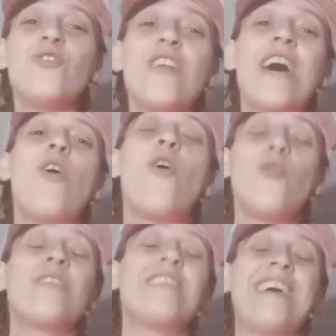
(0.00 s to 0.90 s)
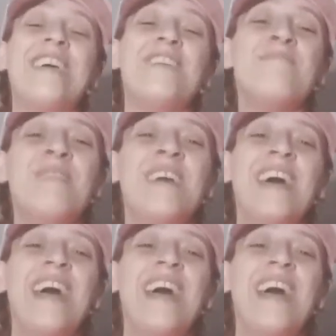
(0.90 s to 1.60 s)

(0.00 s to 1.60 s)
do that all the time.